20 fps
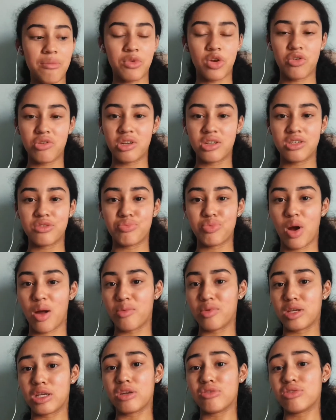I'm going to
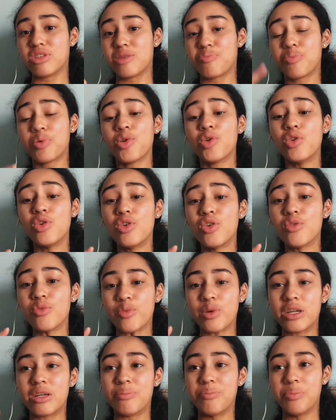probably go to the pool,
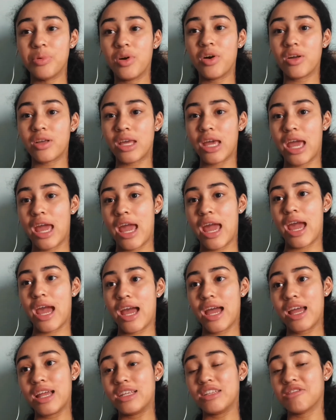read a book,
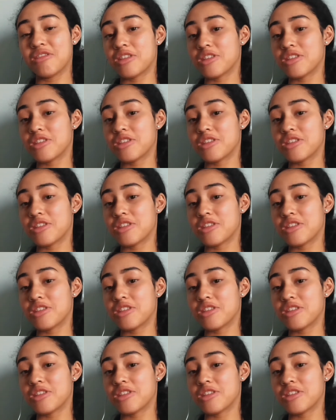and